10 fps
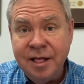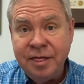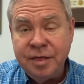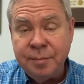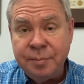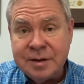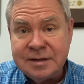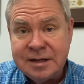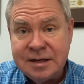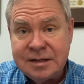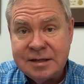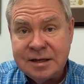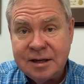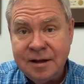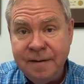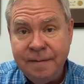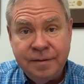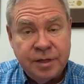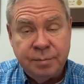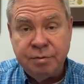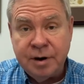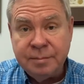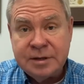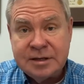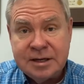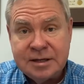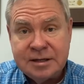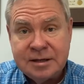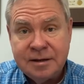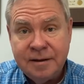the business, the premises,